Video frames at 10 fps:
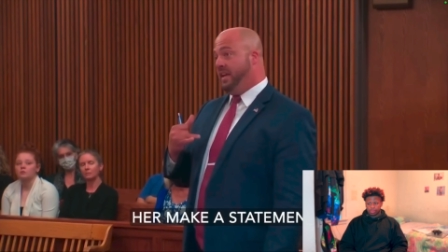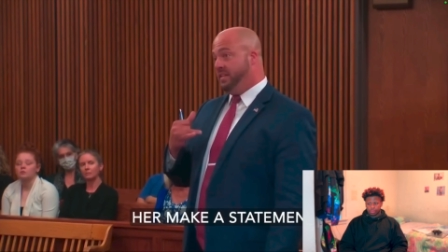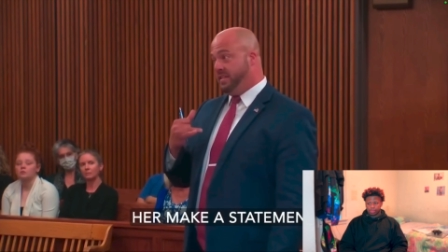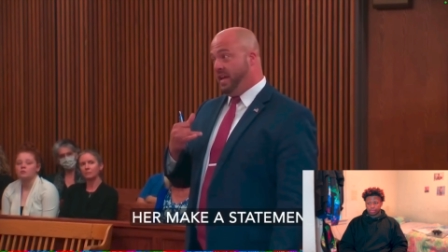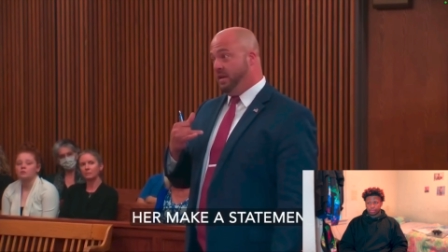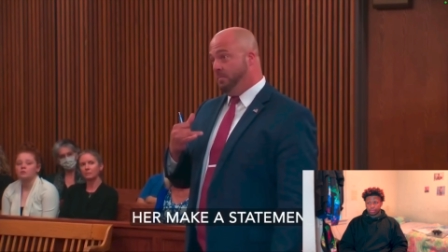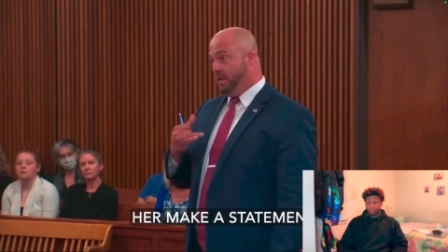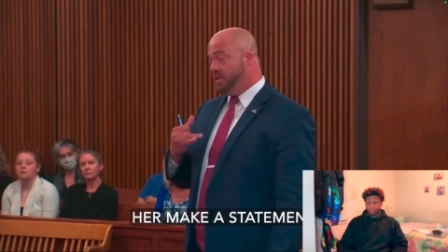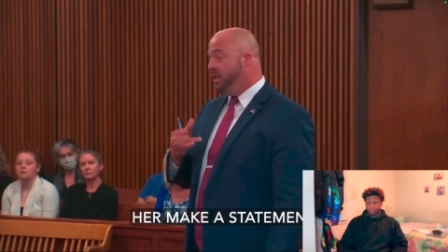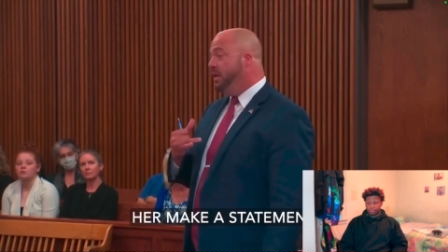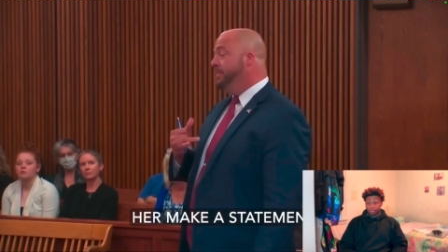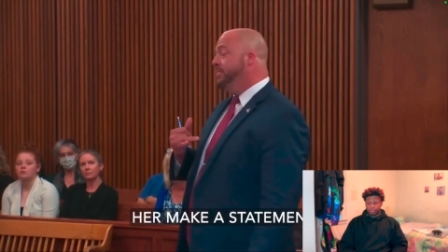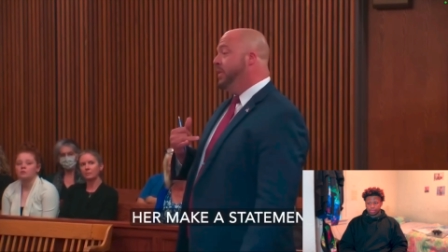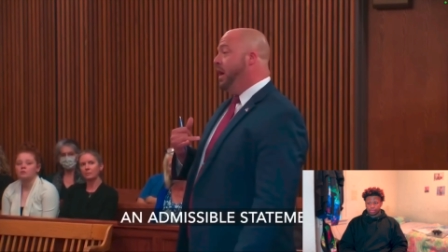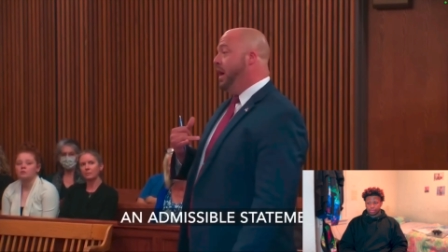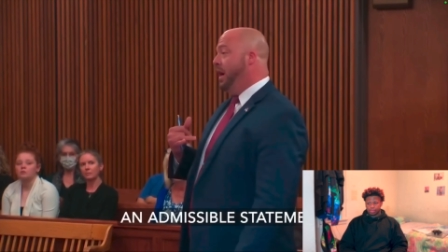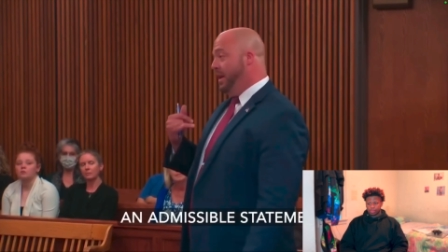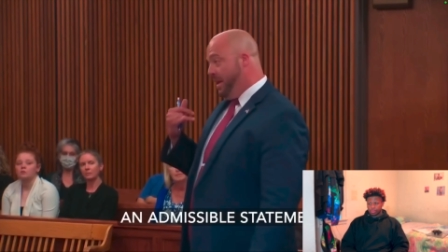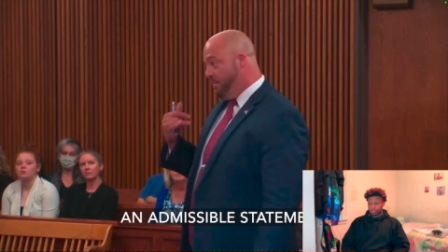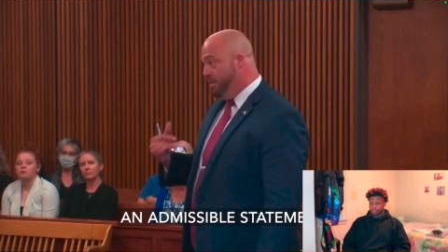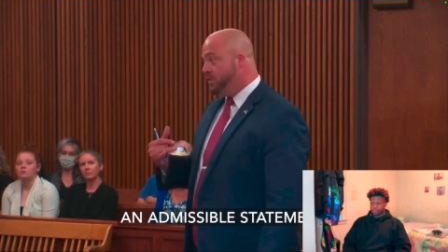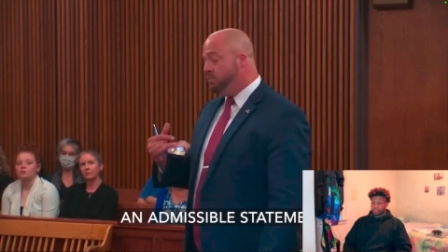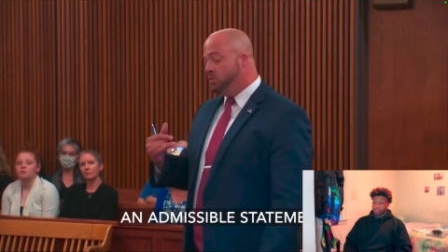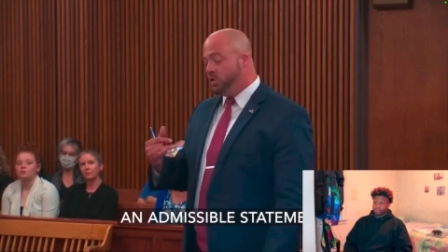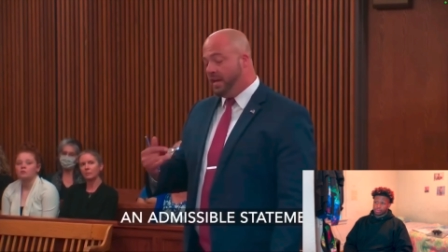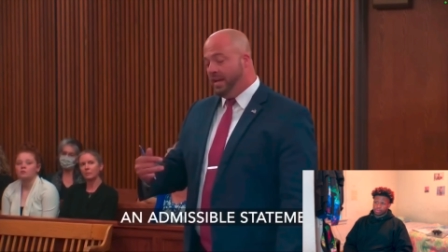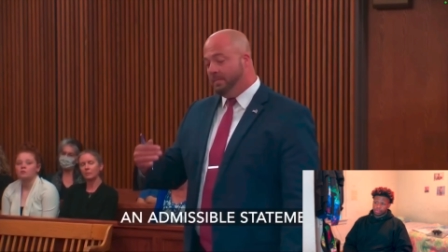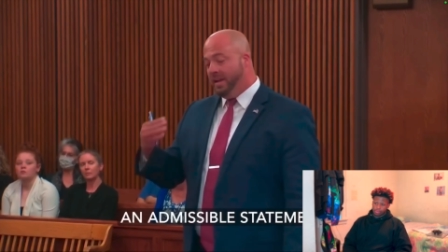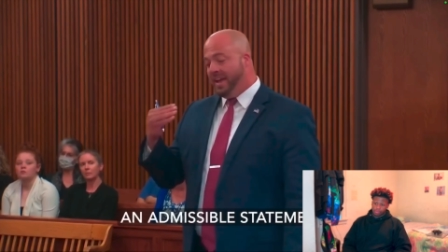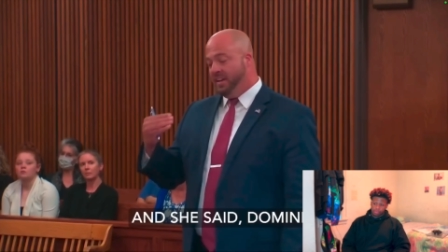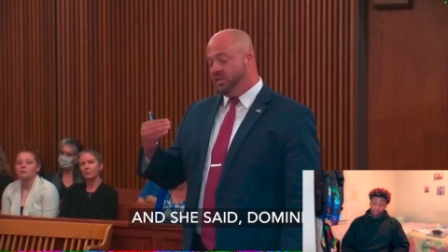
a statement uh, an admissible statement, and